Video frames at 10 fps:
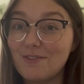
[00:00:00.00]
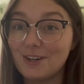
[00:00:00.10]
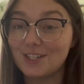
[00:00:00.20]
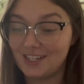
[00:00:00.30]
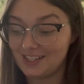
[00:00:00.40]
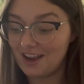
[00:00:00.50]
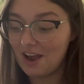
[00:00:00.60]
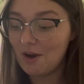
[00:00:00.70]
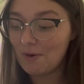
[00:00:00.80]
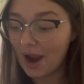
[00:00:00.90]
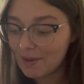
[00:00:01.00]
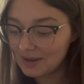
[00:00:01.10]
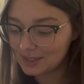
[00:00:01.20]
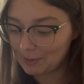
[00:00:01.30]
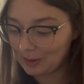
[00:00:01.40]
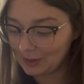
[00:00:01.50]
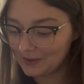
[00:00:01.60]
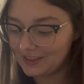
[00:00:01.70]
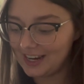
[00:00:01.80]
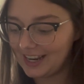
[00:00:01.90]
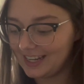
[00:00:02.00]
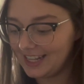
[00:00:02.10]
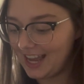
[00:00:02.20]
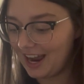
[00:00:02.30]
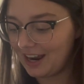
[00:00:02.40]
which is quite a bit smaller than